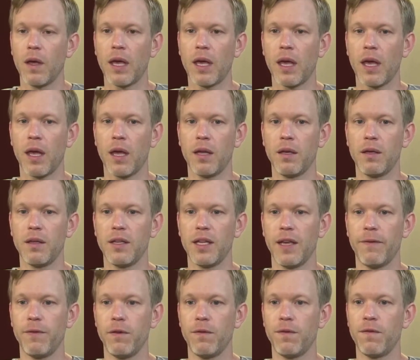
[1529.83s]
And
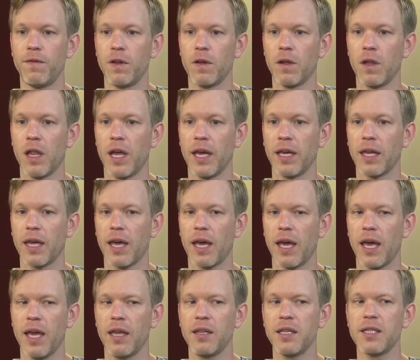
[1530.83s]
if you feel like,
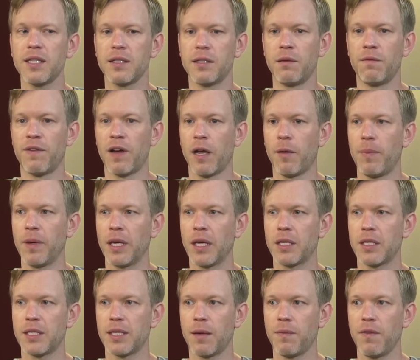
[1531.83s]
hey, this is developing
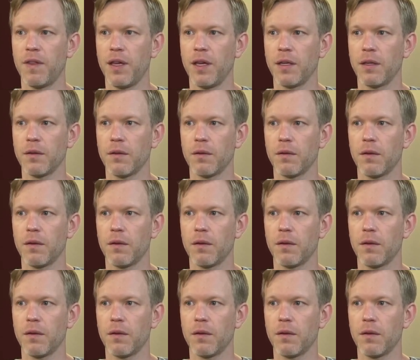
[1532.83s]
into something,